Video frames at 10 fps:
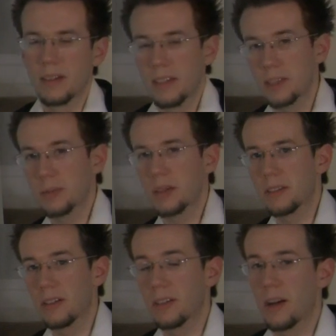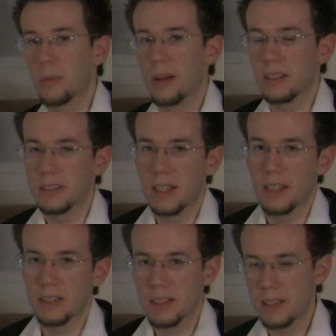That's why it's called a harmonic
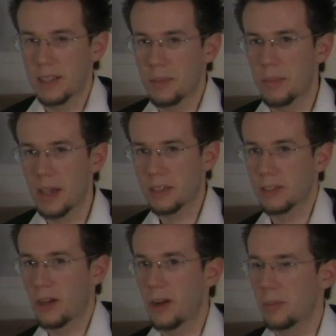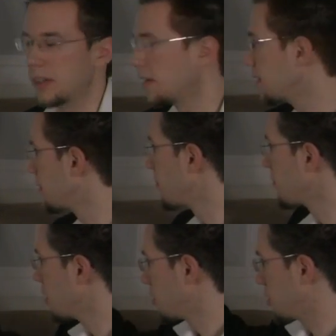scale, because it impacts the harmony.
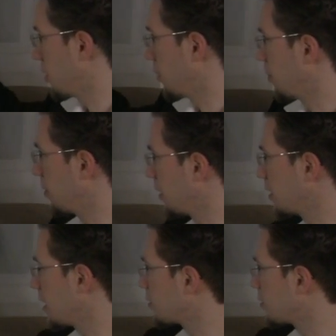So we write